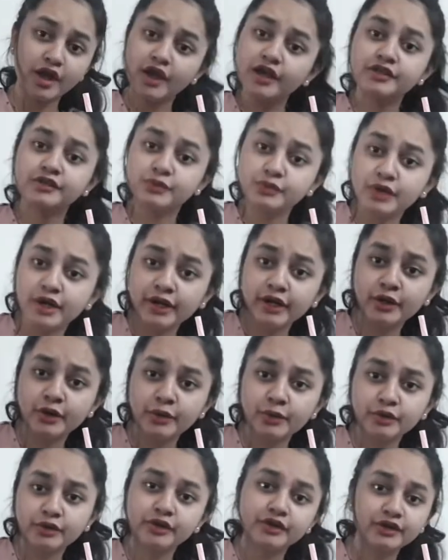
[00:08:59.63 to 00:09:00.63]
it's very
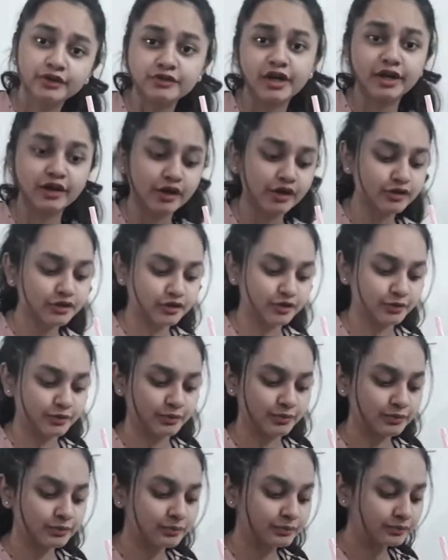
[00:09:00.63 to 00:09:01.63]
cool, you can try it on too.